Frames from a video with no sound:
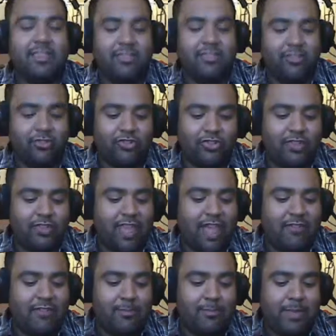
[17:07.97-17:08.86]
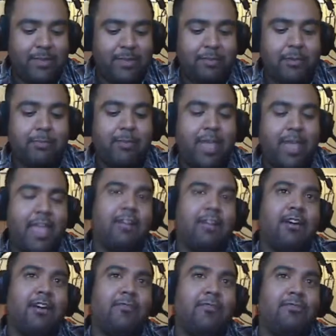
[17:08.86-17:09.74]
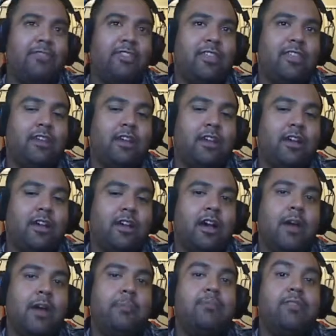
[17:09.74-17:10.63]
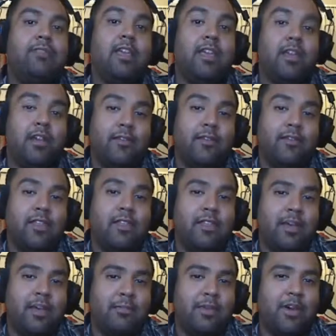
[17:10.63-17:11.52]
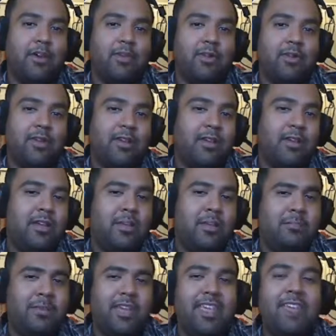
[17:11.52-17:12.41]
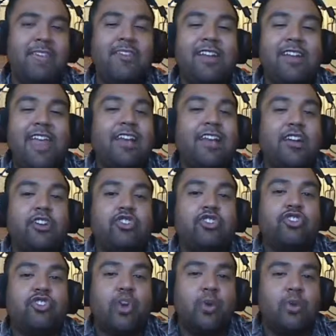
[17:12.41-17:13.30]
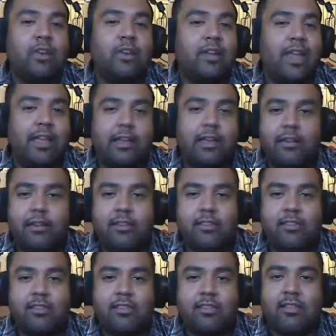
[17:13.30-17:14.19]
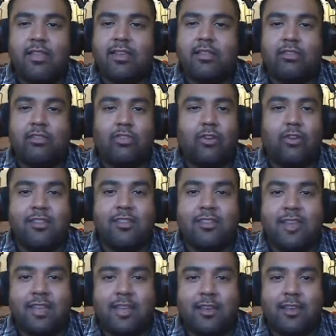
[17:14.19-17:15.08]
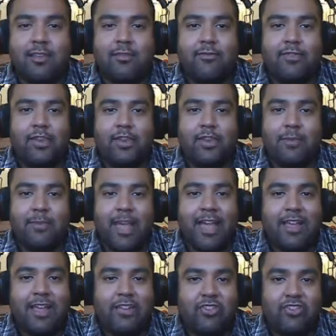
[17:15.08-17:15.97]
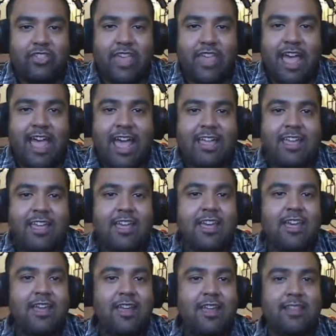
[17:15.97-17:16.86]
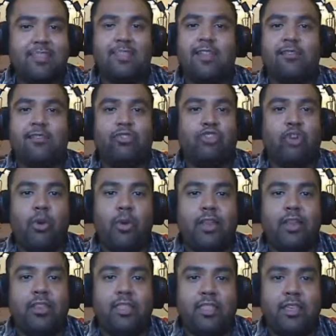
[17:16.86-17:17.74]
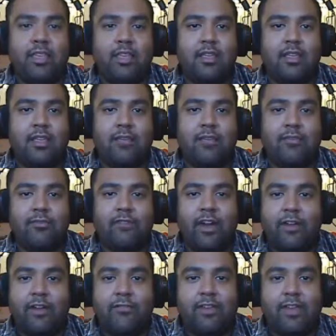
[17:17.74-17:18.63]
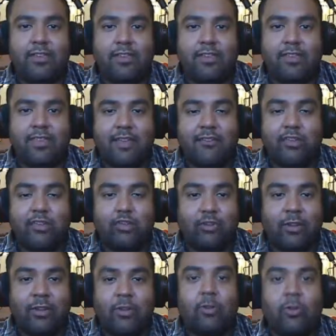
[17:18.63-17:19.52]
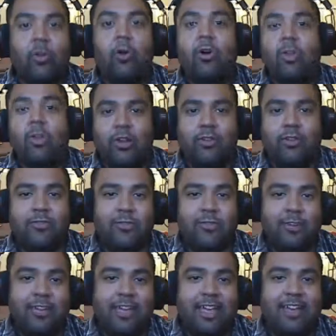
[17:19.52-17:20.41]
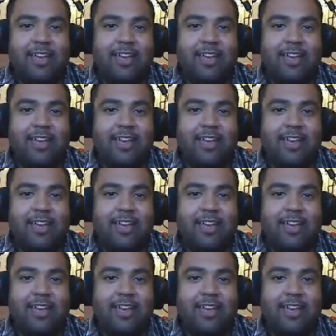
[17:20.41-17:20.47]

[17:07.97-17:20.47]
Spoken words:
they're just having people bank off the update of the demo. But even they could have showed like a 30-second video package of that instead of showing the Final Fantasy VII trailer all over again.